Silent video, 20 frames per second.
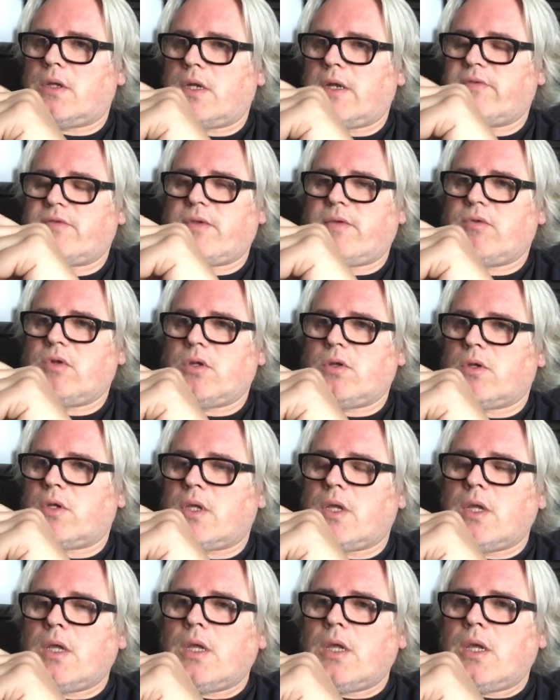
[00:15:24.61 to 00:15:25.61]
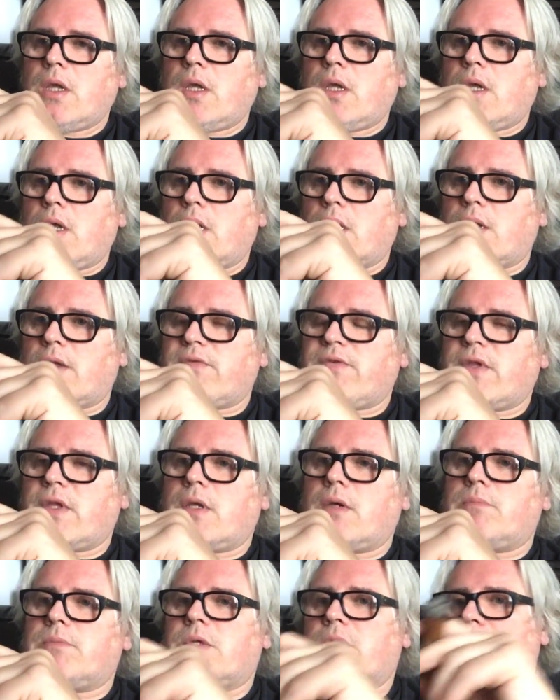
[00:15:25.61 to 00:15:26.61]
I'll have to have a look, and I think
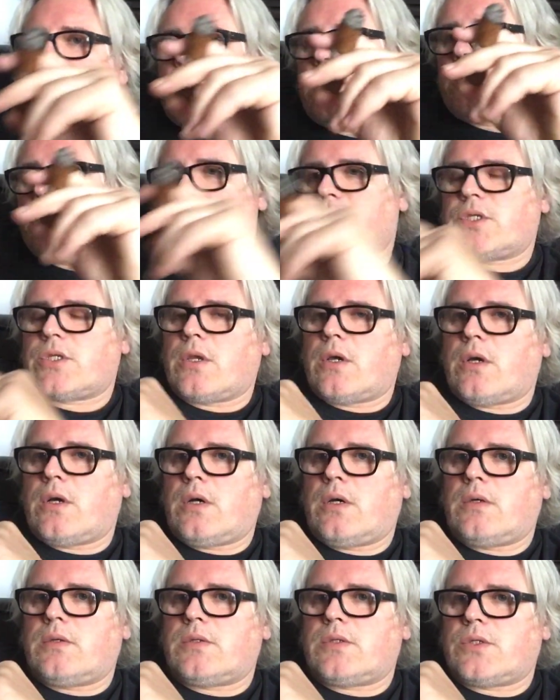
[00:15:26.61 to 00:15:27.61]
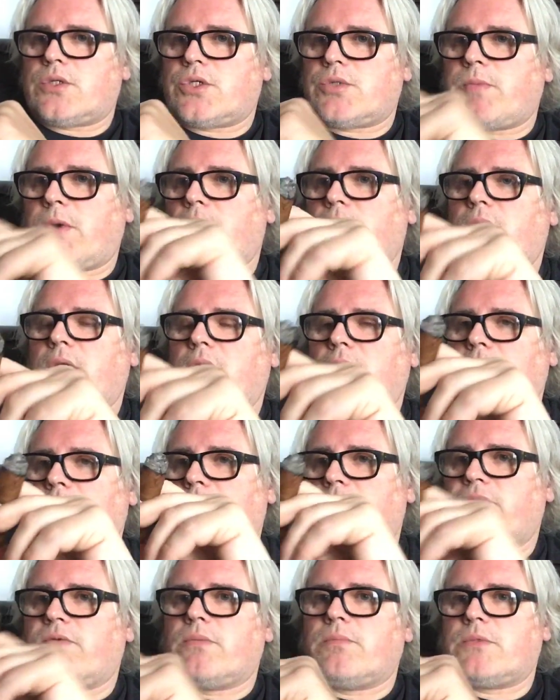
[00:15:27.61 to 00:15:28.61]
I'm going to start smoking
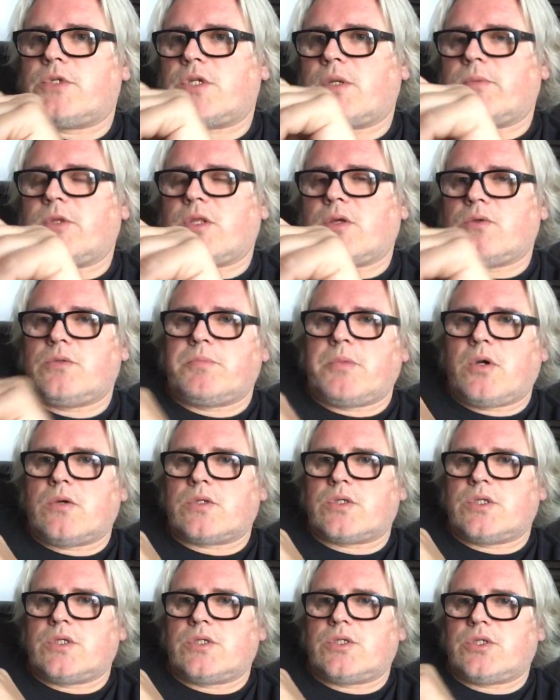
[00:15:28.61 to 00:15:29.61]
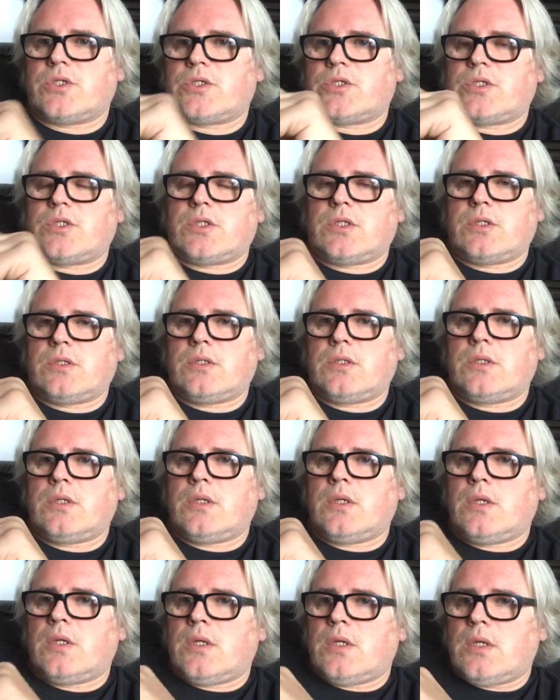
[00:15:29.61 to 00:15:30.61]
from some of those boxes just to
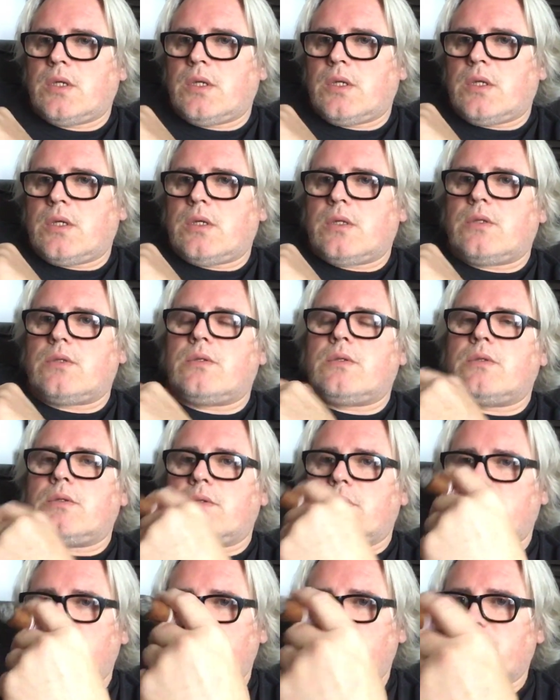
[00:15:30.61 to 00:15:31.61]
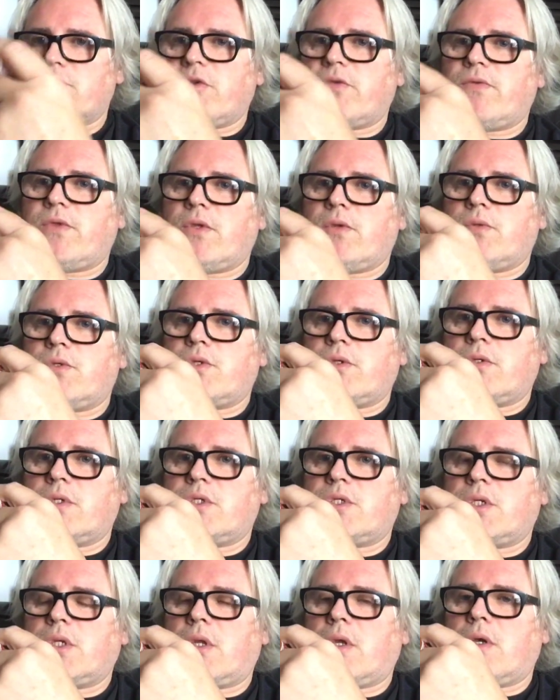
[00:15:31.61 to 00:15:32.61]
do some reviews on the
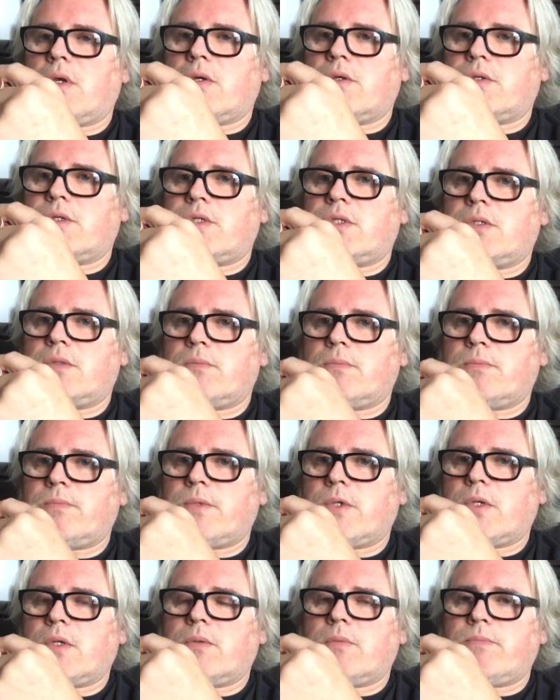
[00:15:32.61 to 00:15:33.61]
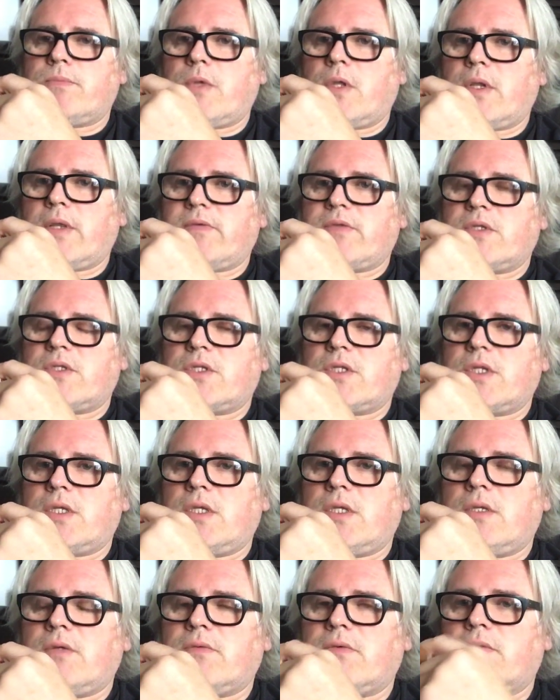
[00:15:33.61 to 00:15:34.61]
cigars. But I'll have to
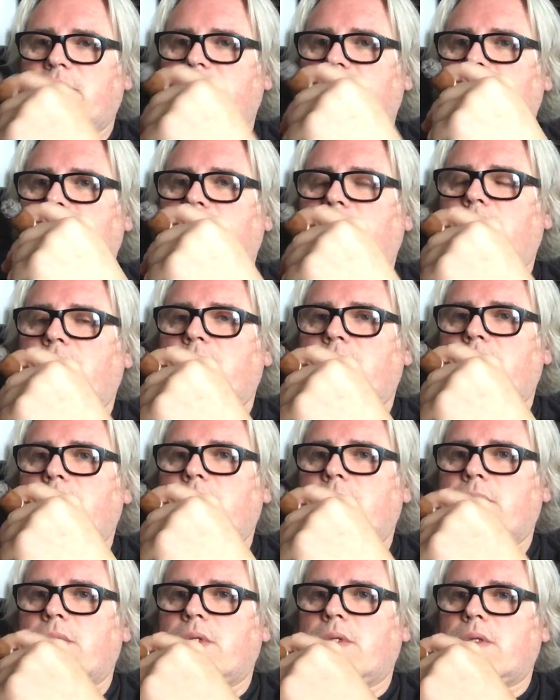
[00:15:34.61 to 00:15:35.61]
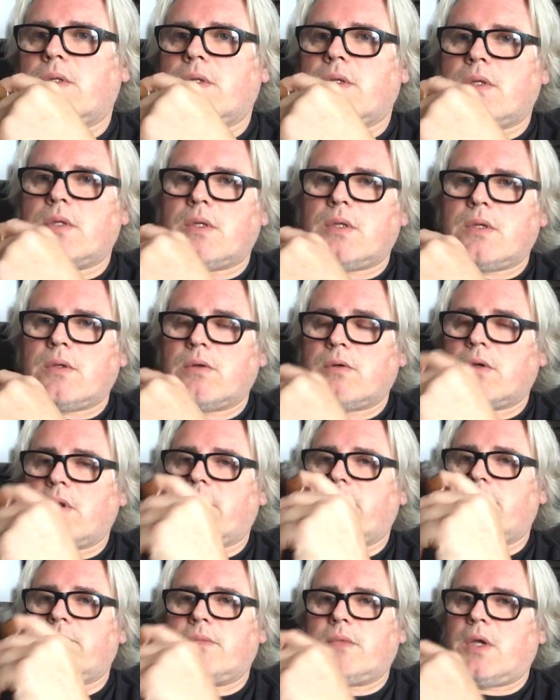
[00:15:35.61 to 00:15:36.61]
see if I've still got them.
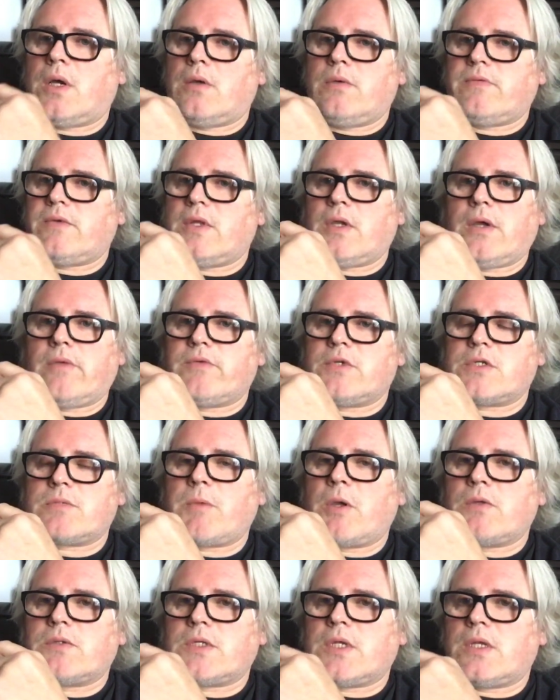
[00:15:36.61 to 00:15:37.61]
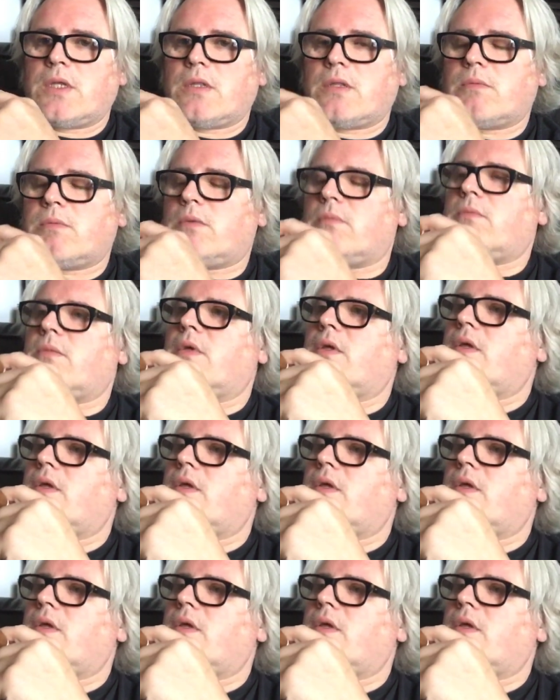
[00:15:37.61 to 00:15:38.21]
Well, hopefully I haven't smoked any of them.